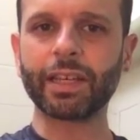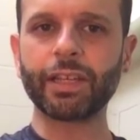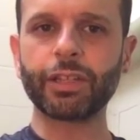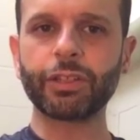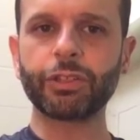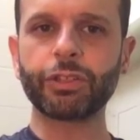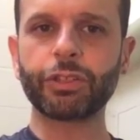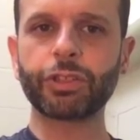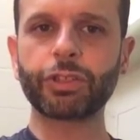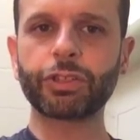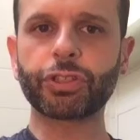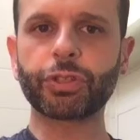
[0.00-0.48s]

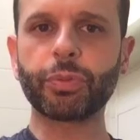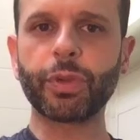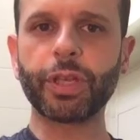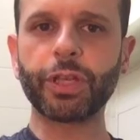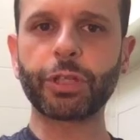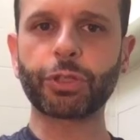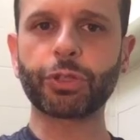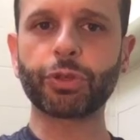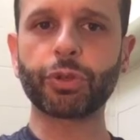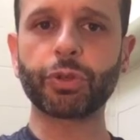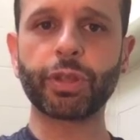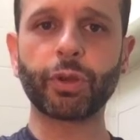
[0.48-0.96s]
just to make
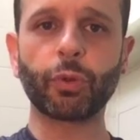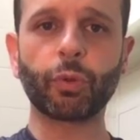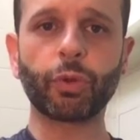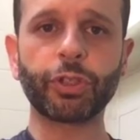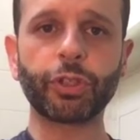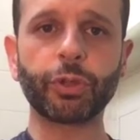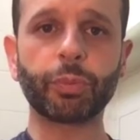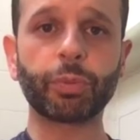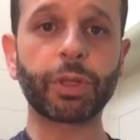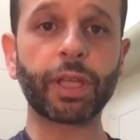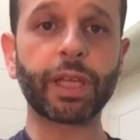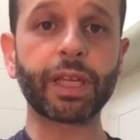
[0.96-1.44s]
sure that when you're
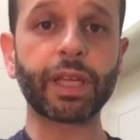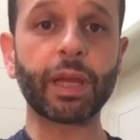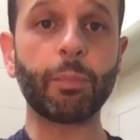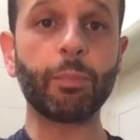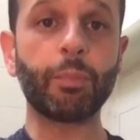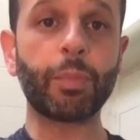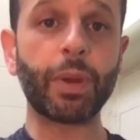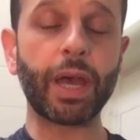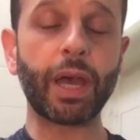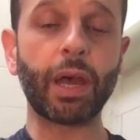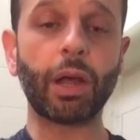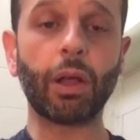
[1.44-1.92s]
playing a
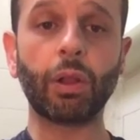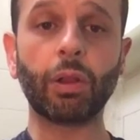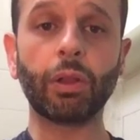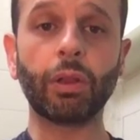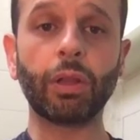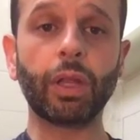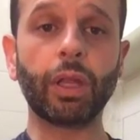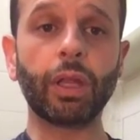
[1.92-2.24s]
bell